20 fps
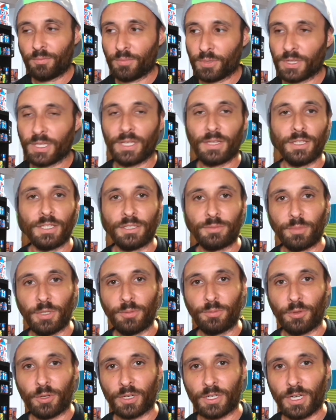But then these
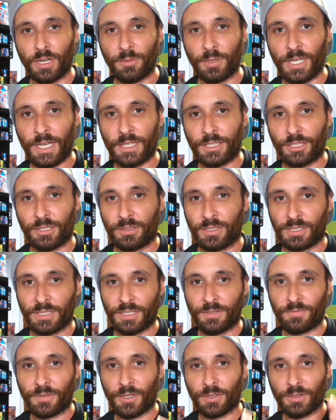people are coming at you as
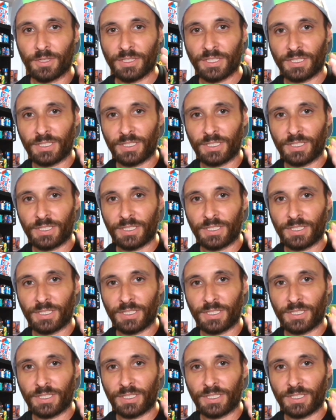if they're the